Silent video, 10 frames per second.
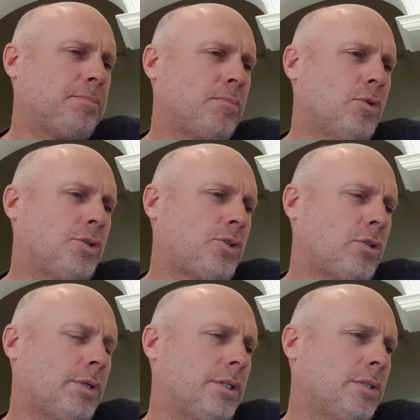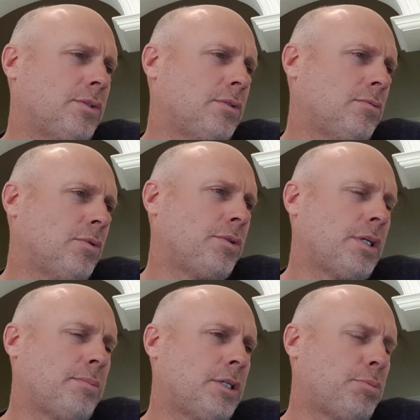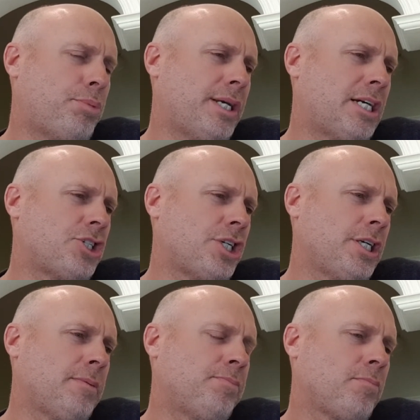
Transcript: Not sure whether it's worth that much. Piaget,